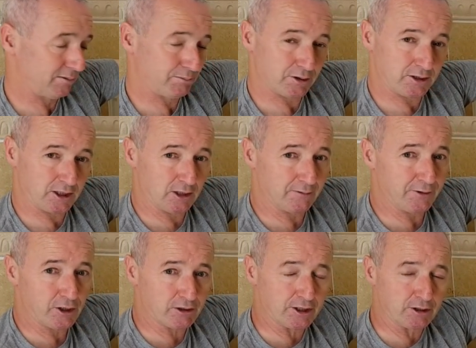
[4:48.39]
But you know, if
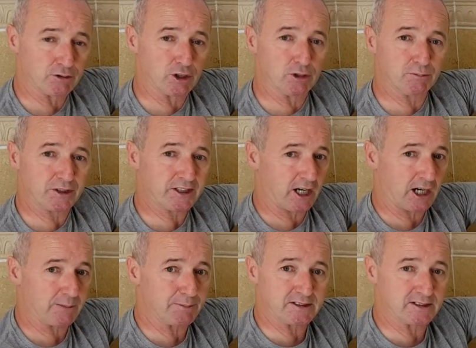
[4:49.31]
you're in a room with
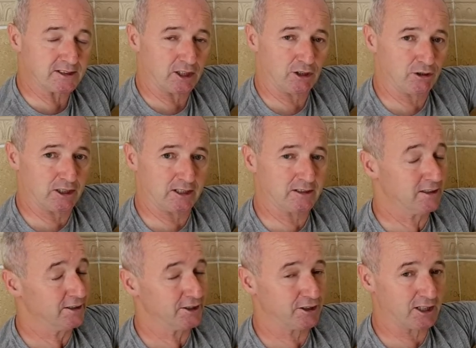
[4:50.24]
carpets and the whole
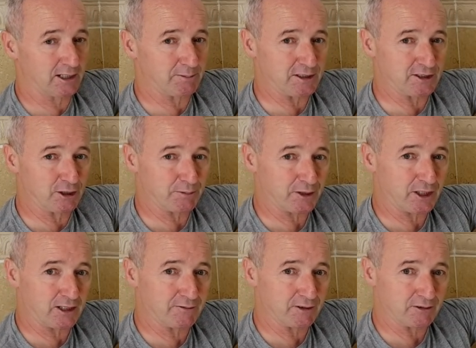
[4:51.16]
lot, you gotta be super
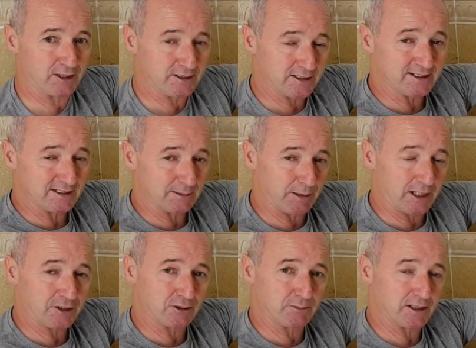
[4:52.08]
careful, right? This is a
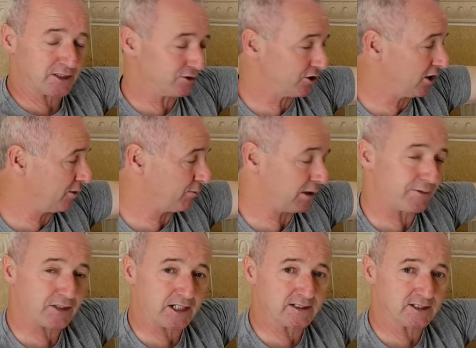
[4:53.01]
bathroom, I can dry up
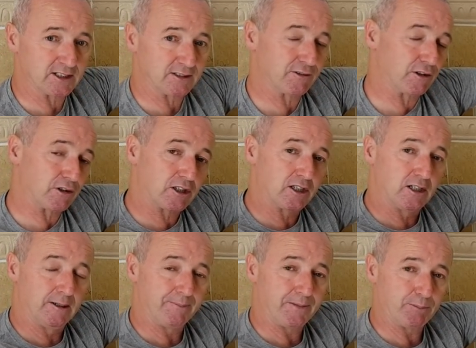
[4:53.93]
whatever gets on the floor.
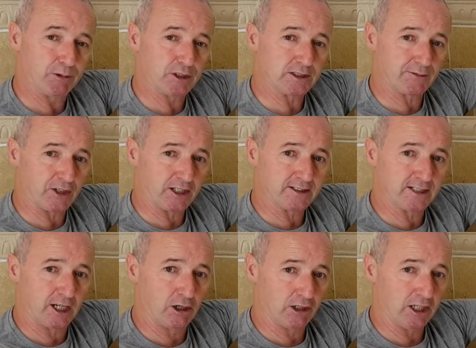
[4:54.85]
Plus I've got a
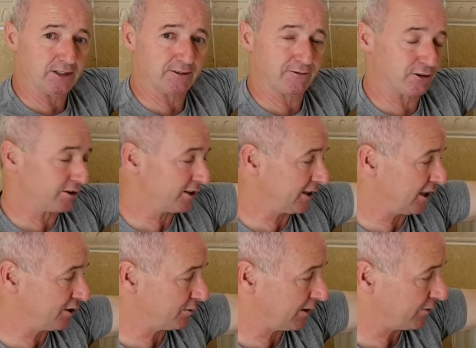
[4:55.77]
towel on the floor to
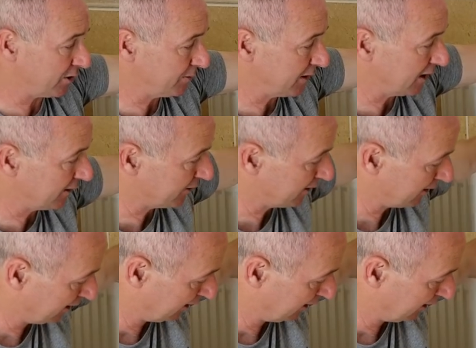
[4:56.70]
catch whatever comes out of it.